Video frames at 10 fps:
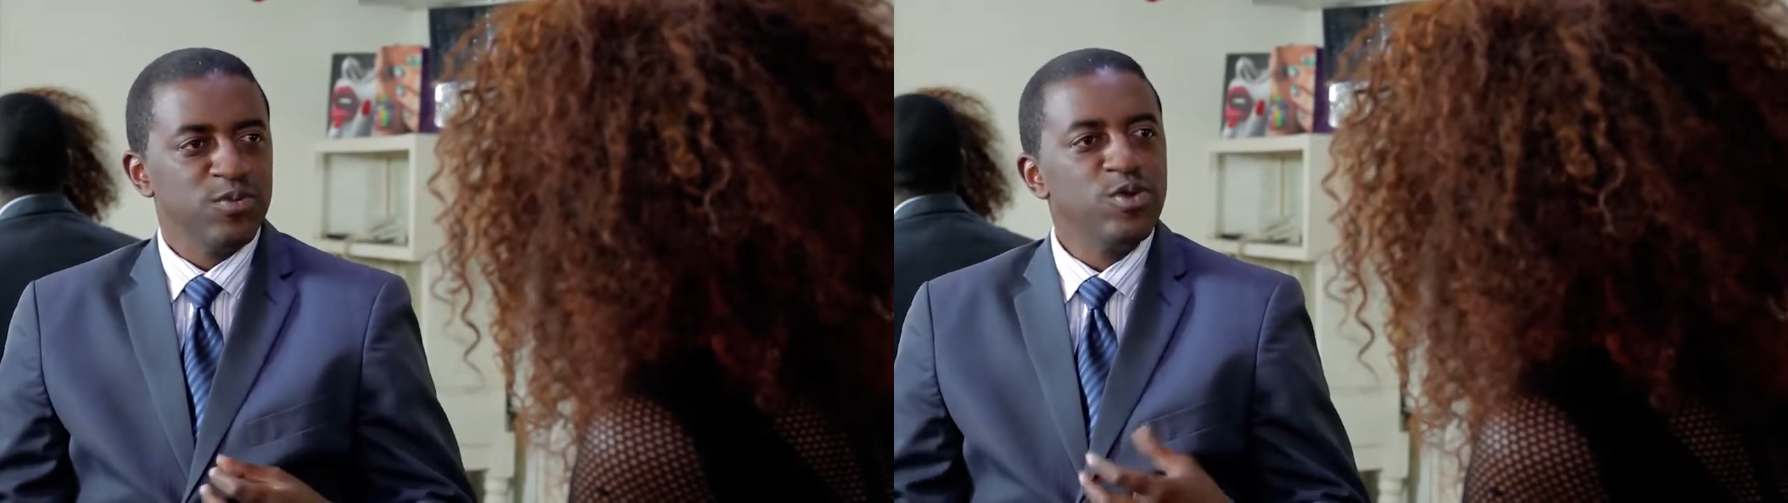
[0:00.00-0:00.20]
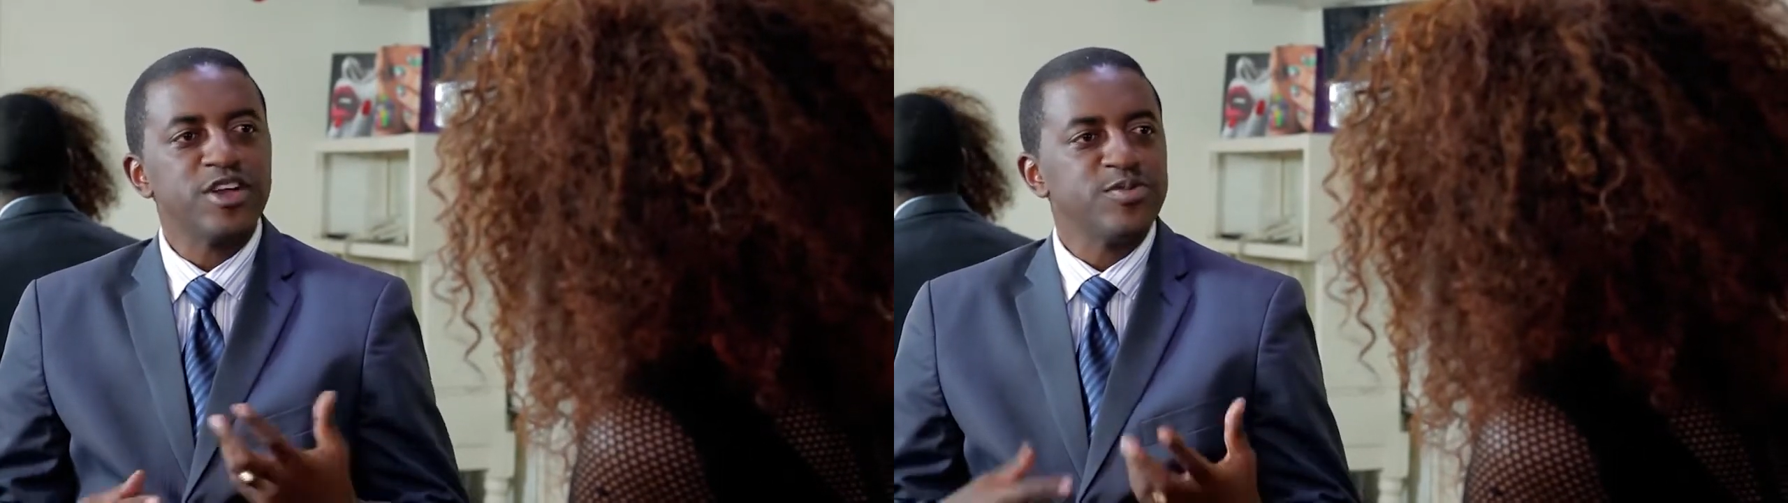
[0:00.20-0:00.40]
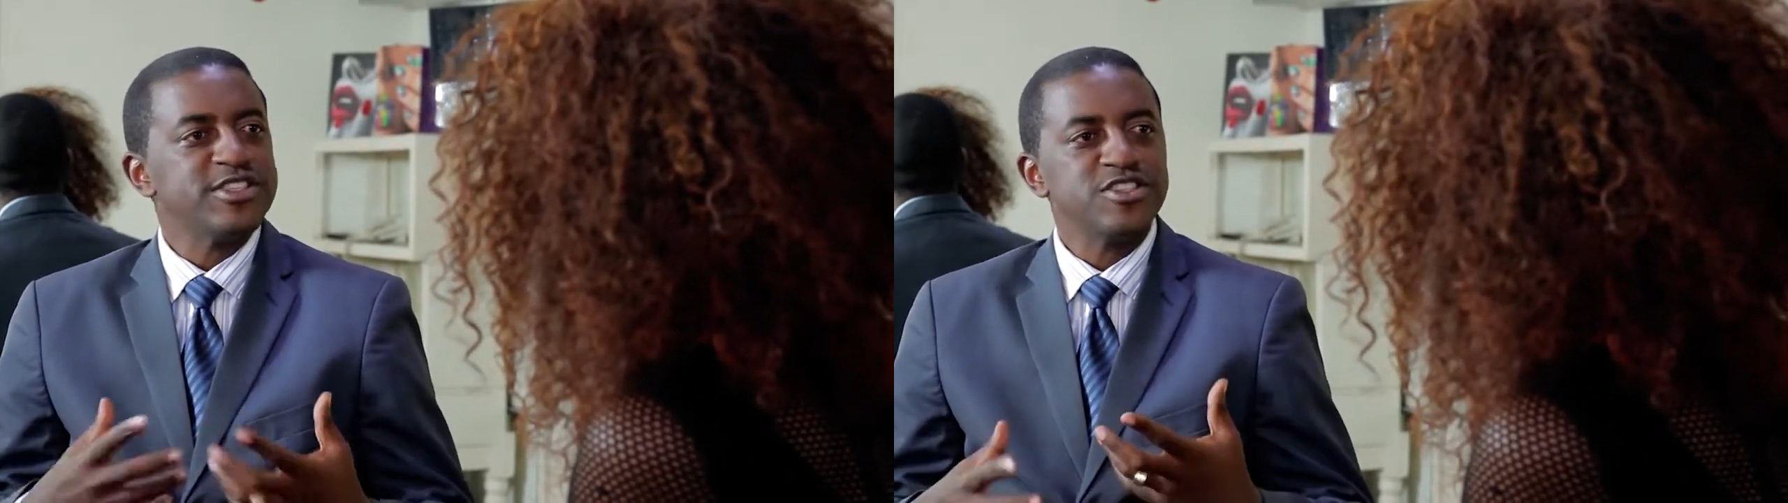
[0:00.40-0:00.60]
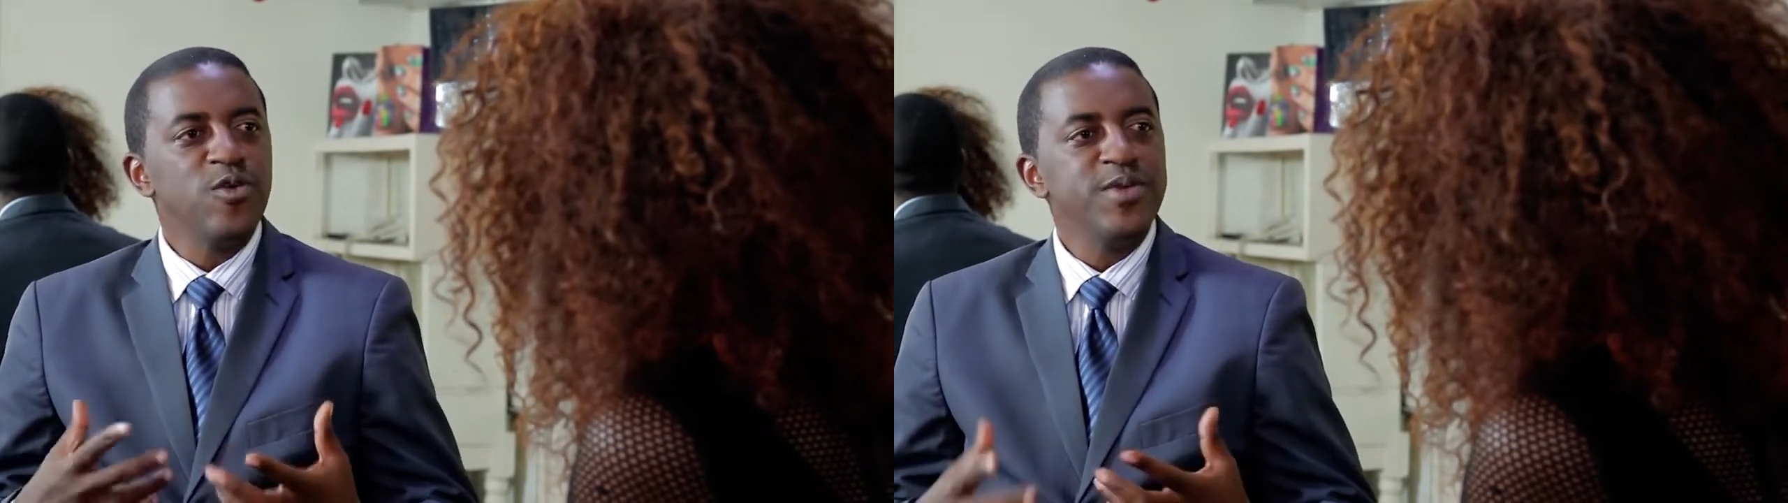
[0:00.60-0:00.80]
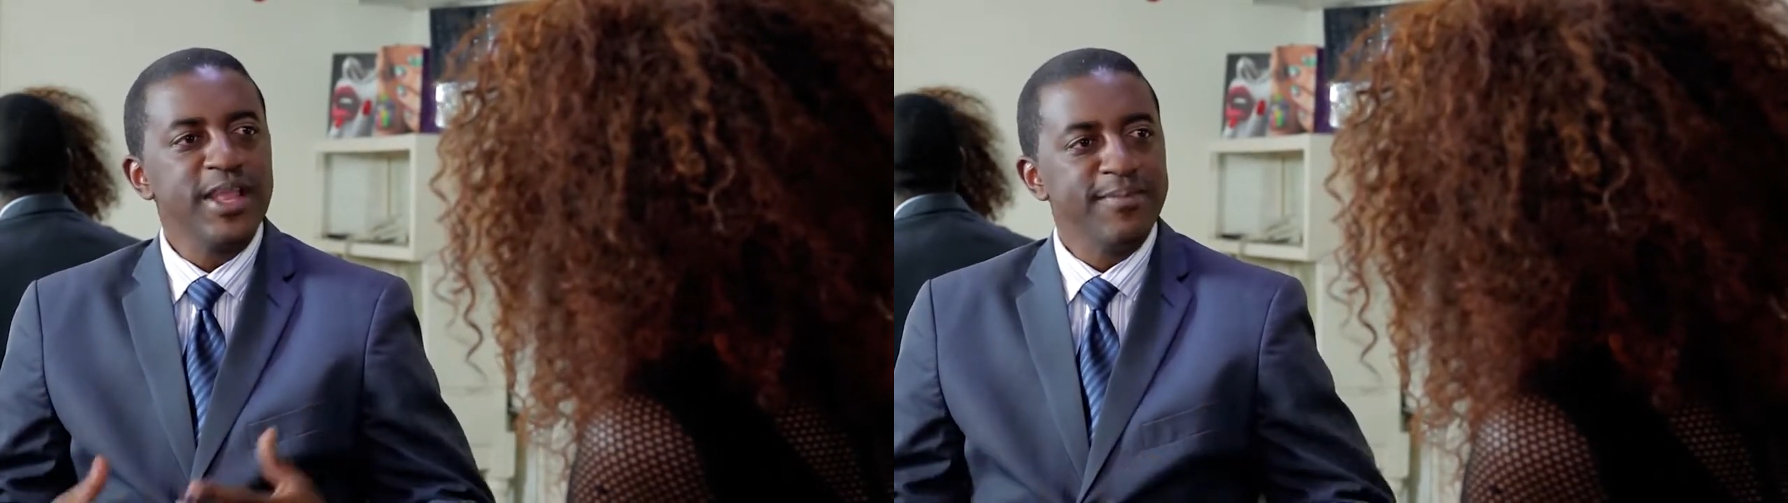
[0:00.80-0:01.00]
worked with
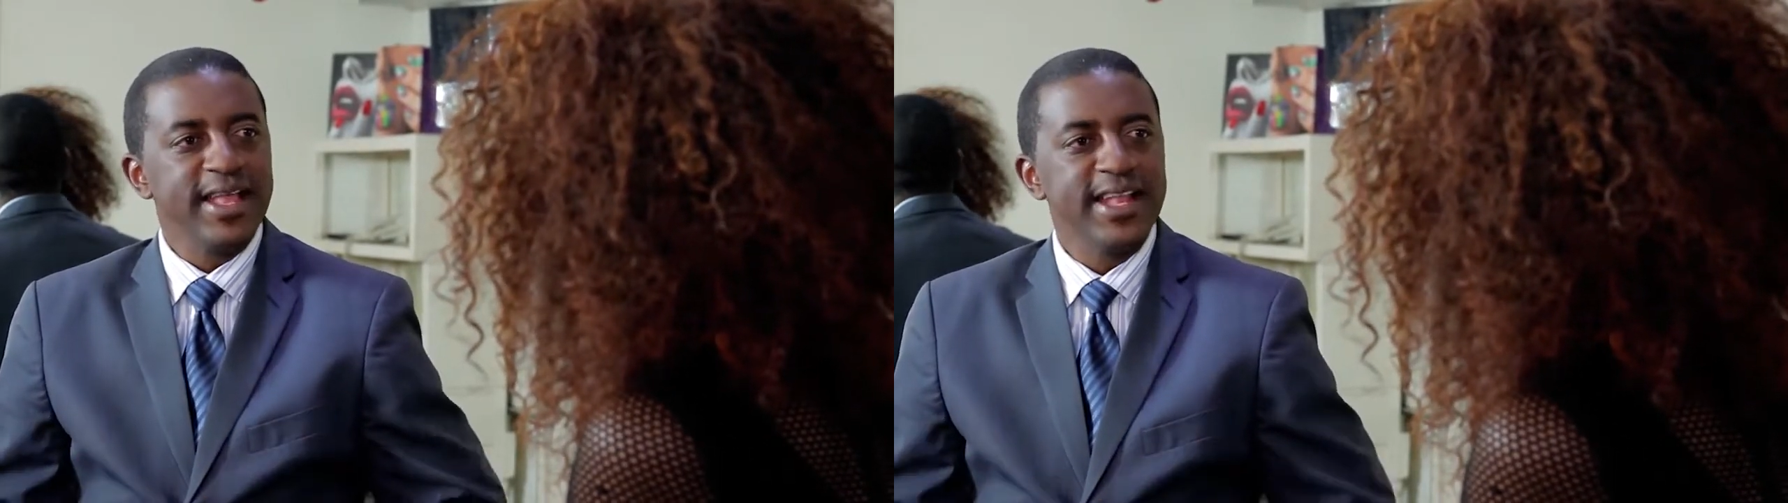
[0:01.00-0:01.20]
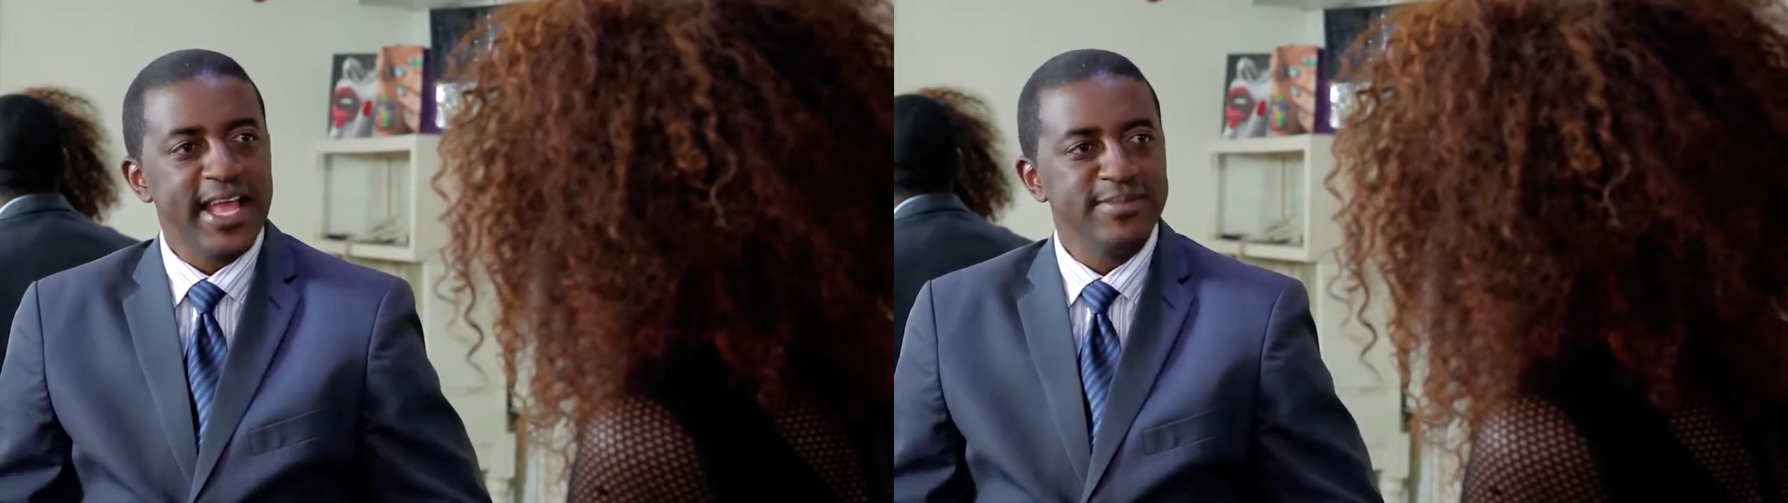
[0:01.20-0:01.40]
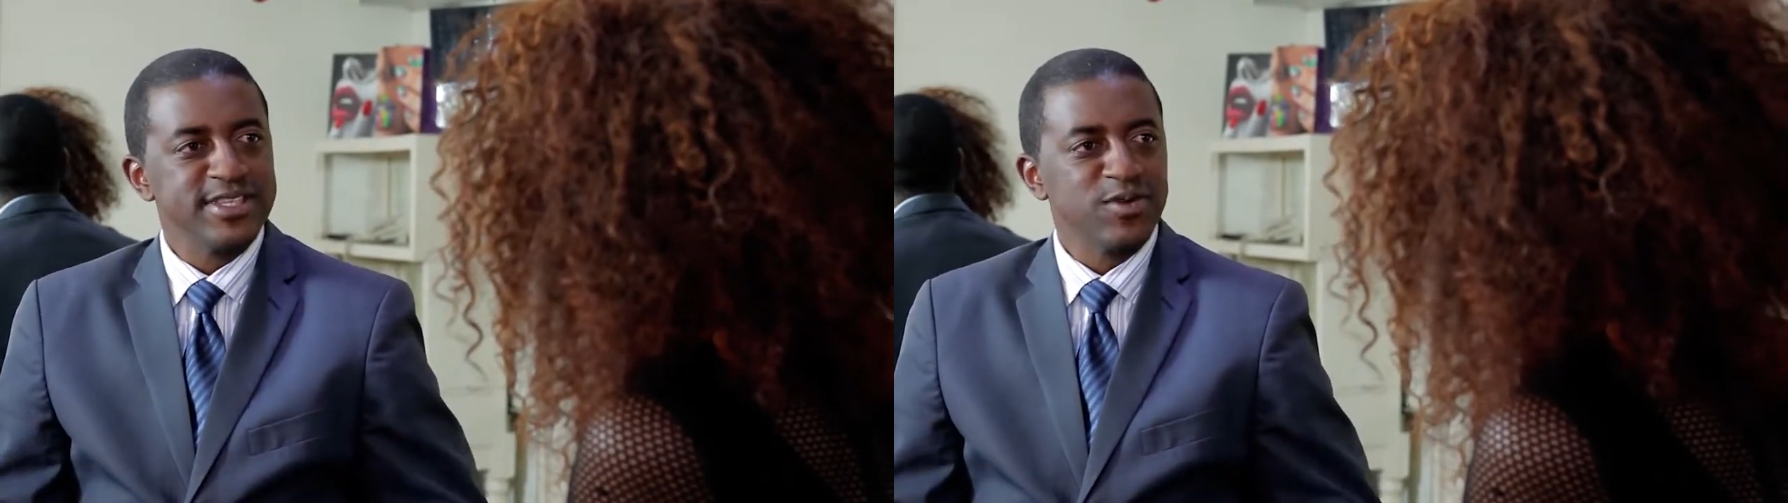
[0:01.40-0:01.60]
so many big names.